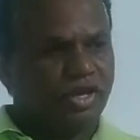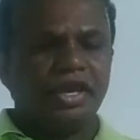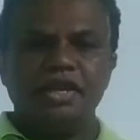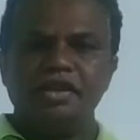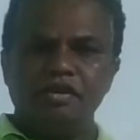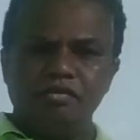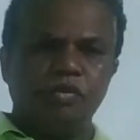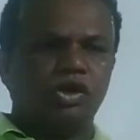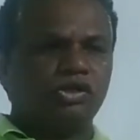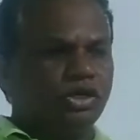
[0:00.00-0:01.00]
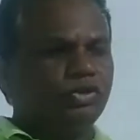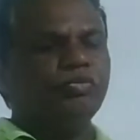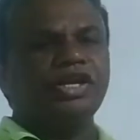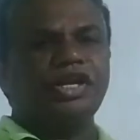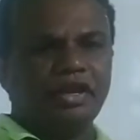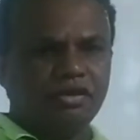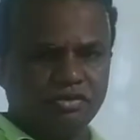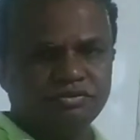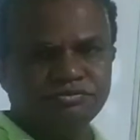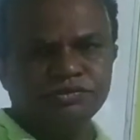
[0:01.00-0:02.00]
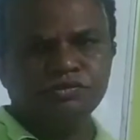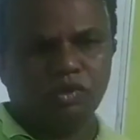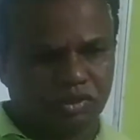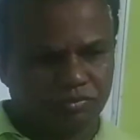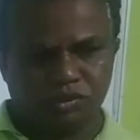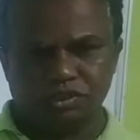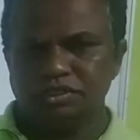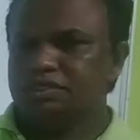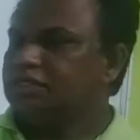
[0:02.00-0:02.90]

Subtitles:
Any bottle you may take, water bottle,